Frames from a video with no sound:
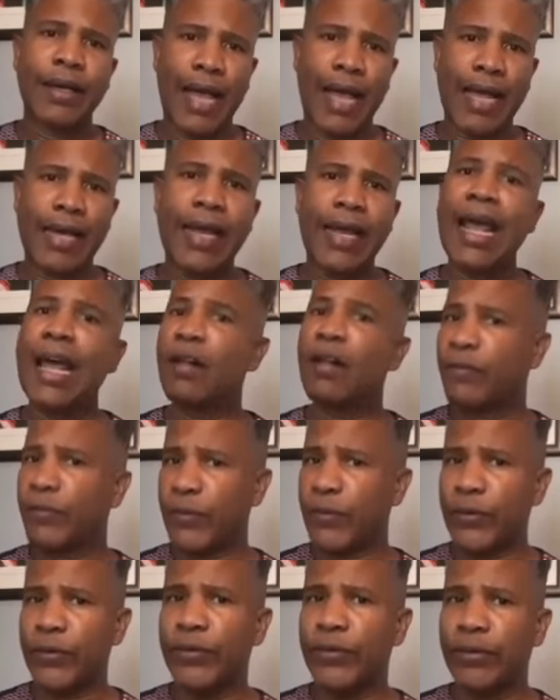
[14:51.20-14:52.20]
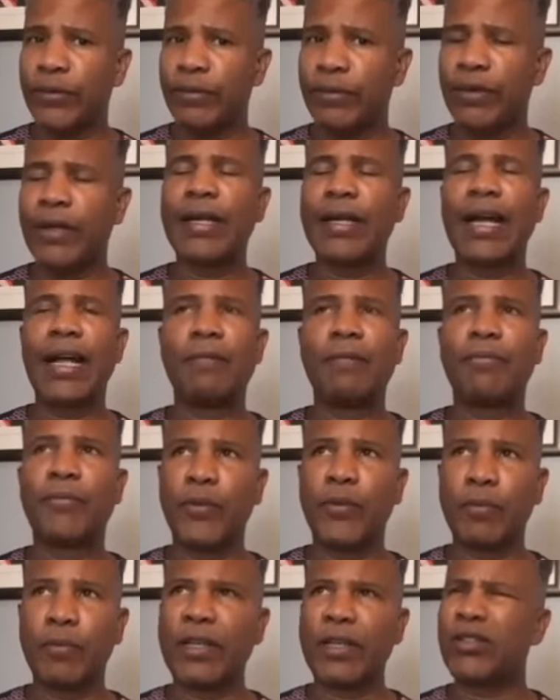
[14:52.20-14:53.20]
helpful. Very
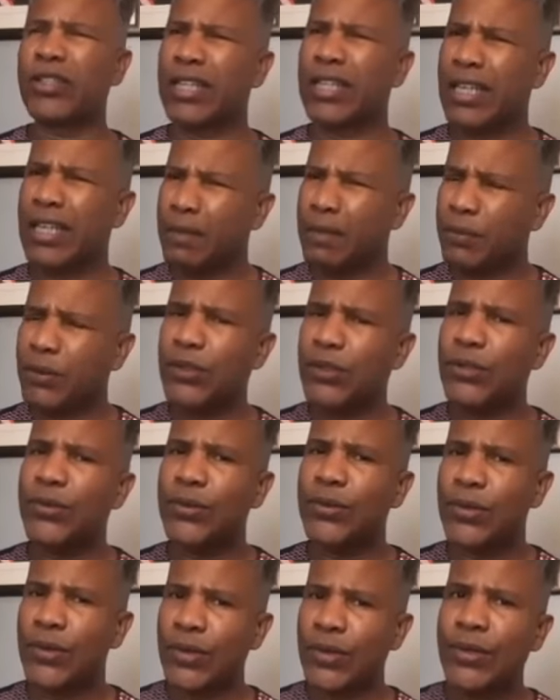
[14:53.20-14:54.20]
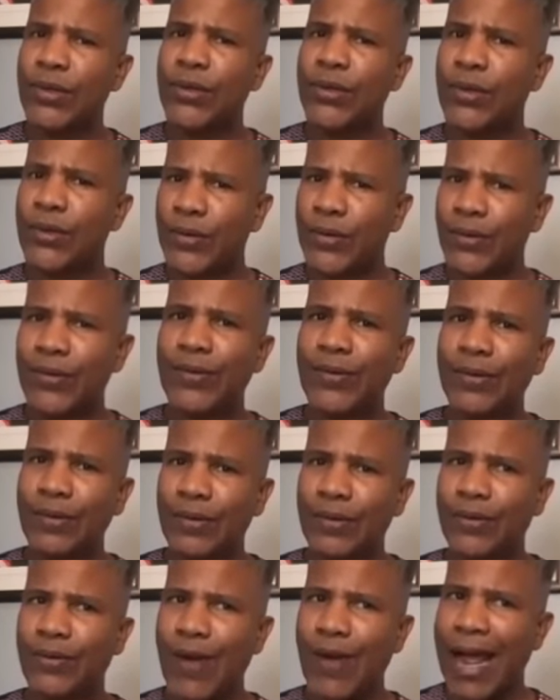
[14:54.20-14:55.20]
helpful because it keeps you
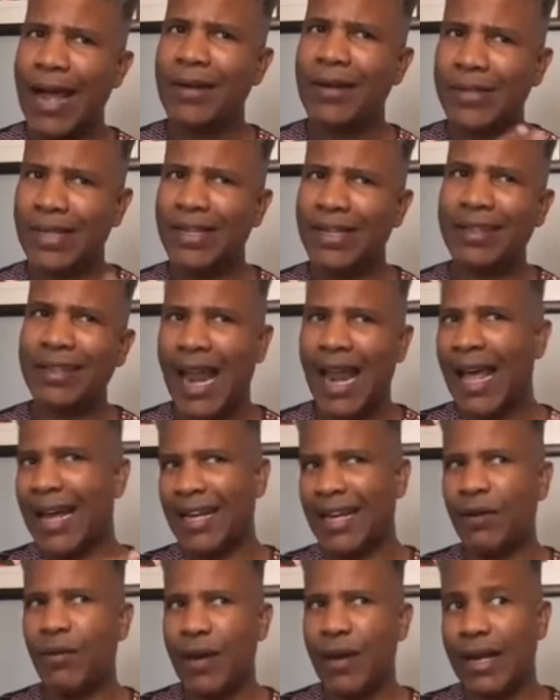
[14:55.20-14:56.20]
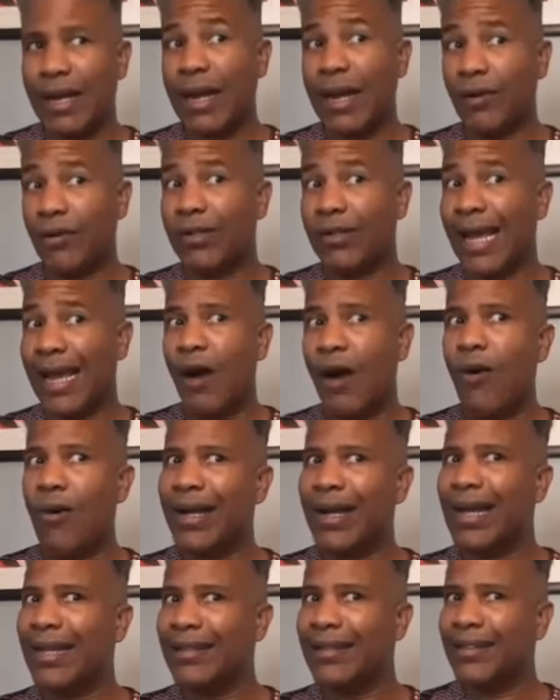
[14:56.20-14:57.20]
grounded, like in a way, like,
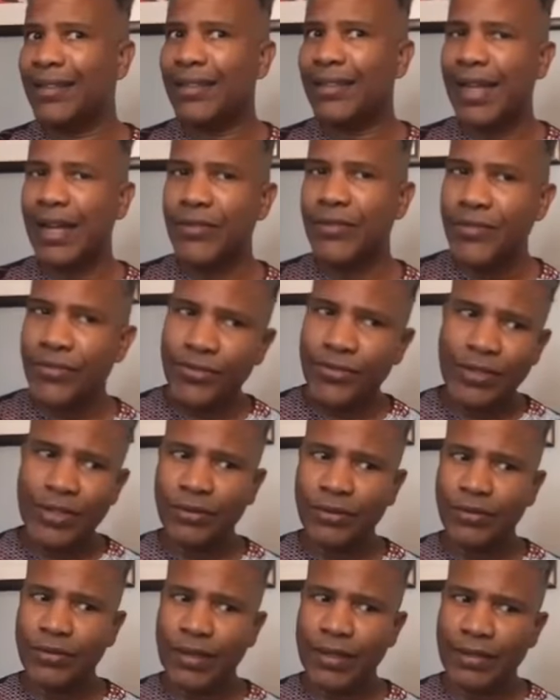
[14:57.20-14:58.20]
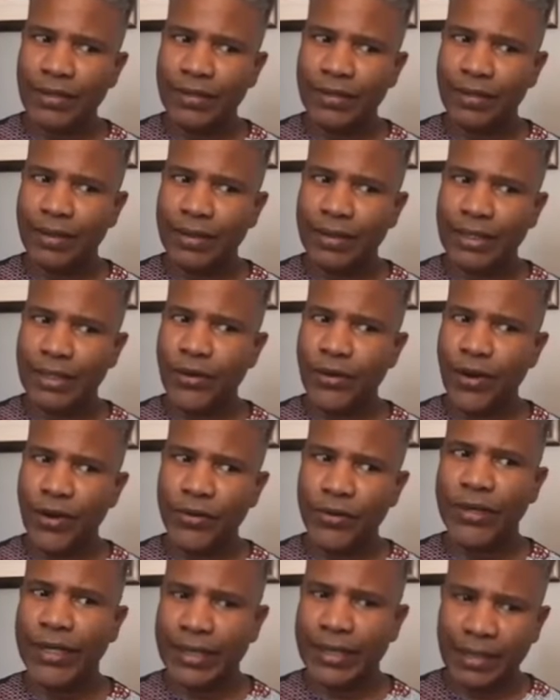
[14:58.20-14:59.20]
okay, this is how you deal things
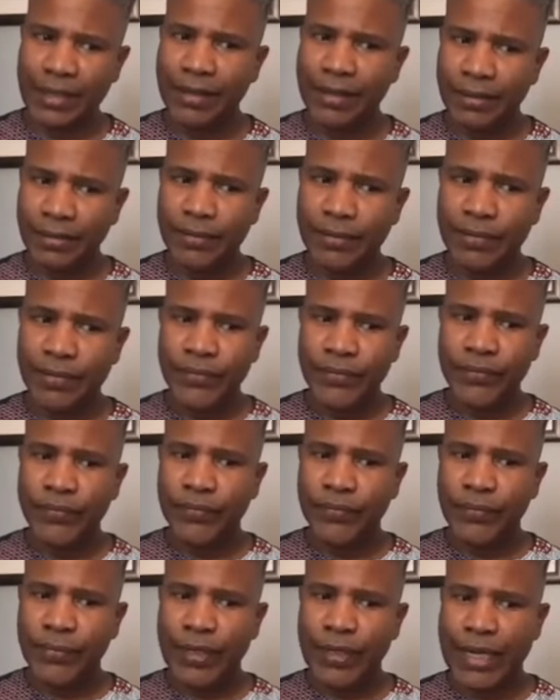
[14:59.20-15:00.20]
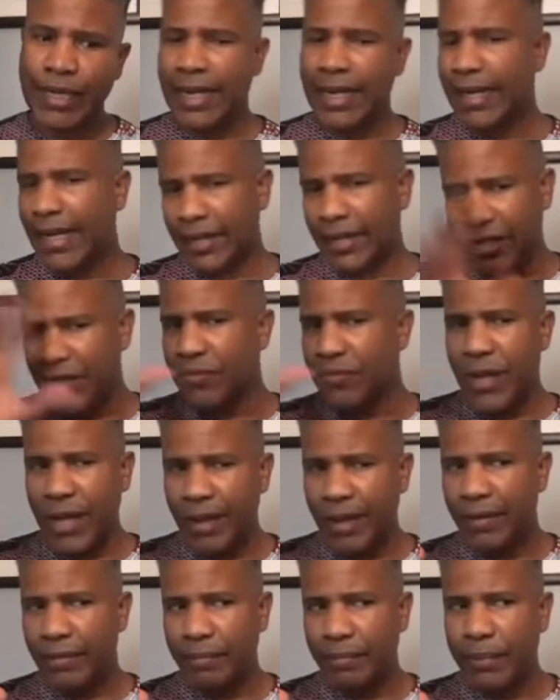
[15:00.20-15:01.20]
theoretically, in
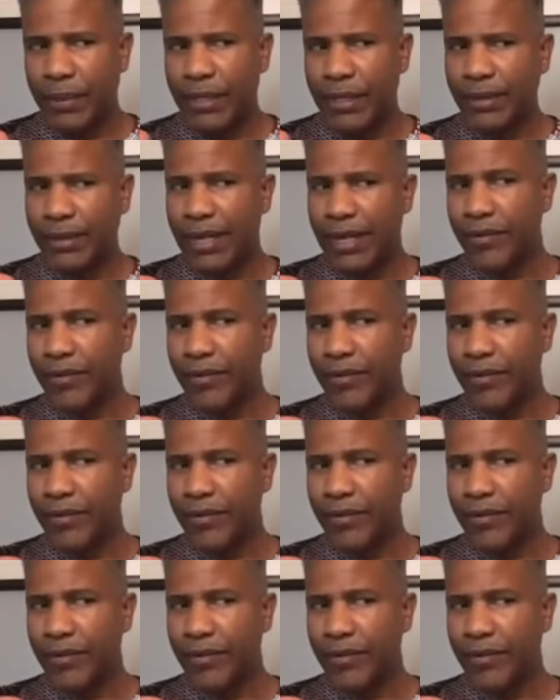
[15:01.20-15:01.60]
academia, but in